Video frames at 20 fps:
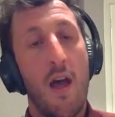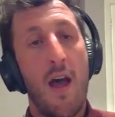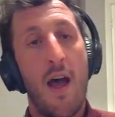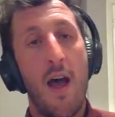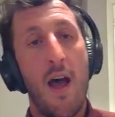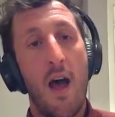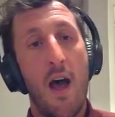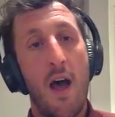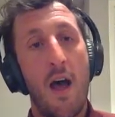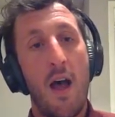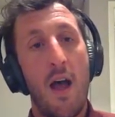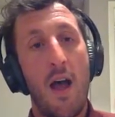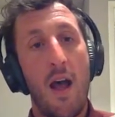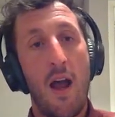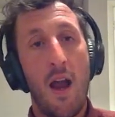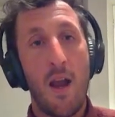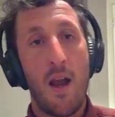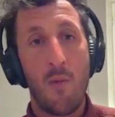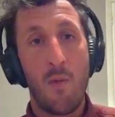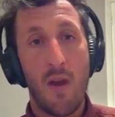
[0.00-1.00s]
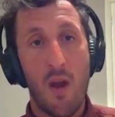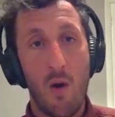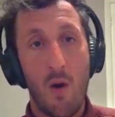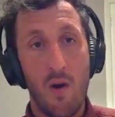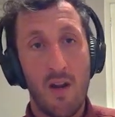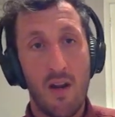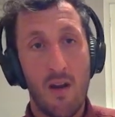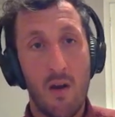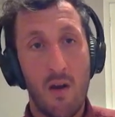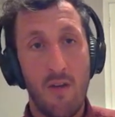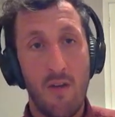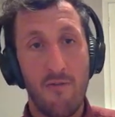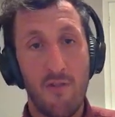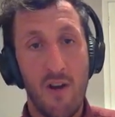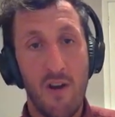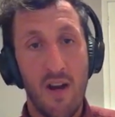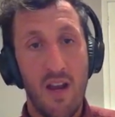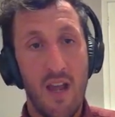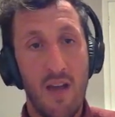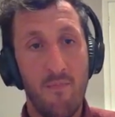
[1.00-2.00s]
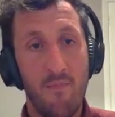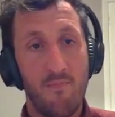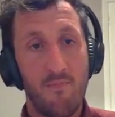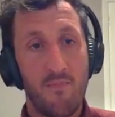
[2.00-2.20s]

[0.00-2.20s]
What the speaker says: And then we'll go for it again.